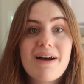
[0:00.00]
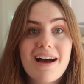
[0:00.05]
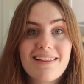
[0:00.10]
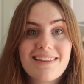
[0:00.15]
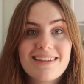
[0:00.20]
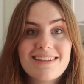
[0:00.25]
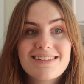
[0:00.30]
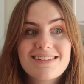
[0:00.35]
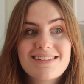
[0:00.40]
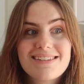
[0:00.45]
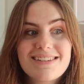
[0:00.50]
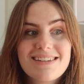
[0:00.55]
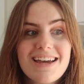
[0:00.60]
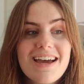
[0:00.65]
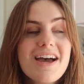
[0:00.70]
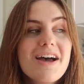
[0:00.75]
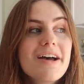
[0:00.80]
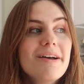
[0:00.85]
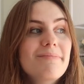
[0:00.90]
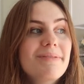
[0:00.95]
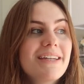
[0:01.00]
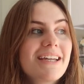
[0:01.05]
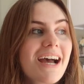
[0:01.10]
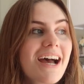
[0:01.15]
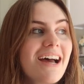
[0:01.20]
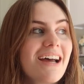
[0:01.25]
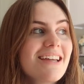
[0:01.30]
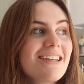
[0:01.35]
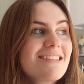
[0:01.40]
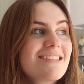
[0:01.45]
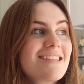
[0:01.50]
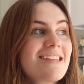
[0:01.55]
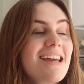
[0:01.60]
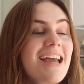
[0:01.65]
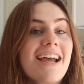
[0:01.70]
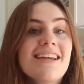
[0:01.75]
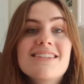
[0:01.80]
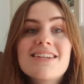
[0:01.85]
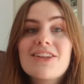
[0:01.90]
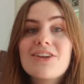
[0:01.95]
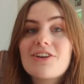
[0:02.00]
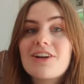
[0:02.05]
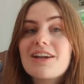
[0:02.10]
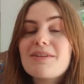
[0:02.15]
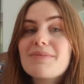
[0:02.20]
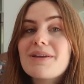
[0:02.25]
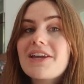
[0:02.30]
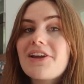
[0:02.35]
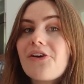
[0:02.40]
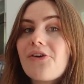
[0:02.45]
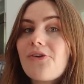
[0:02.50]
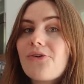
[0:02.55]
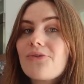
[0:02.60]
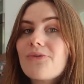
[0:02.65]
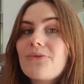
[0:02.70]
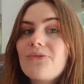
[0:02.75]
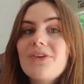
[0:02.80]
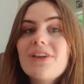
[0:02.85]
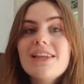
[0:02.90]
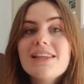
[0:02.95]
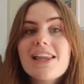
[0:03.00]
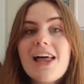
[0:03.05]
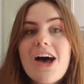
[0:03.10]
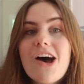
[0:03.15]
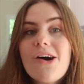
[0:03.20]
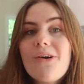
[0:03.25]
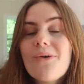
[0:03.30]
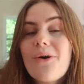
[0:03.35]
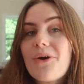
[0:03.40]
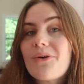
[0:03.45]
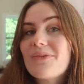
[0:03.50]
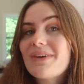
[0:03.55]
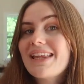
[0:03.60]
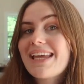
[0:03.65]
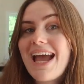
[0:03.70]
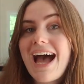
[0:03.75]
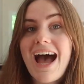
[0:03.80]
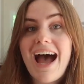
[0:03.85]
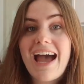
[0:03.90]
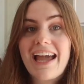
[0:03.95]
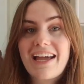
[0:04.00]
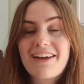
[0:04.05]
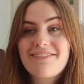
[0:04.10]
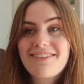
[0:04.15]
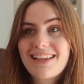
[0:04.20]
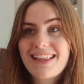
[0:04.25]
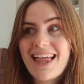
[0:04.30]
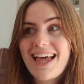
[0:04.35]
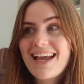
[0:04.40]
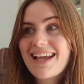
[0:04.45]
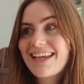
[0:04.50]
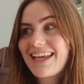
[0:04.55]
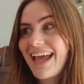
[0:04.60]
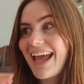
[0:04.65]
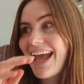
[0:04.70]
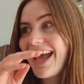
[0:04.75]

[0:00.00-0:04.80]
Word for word: balance because it's either gonna be really low or really high, I feel like.